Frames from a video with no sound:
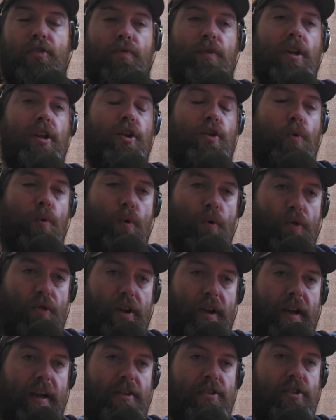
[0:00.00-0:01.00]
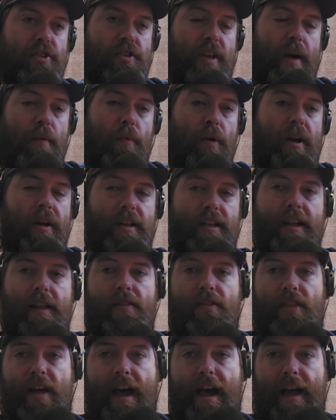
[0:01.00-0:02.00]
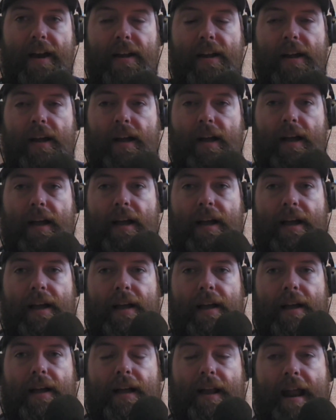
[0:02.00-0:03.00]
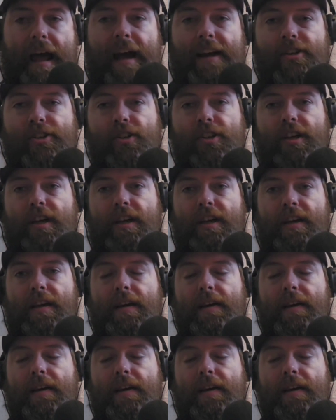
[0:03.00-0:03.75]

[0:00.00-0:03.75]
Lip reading: The really cool thing is that when it did that, it actually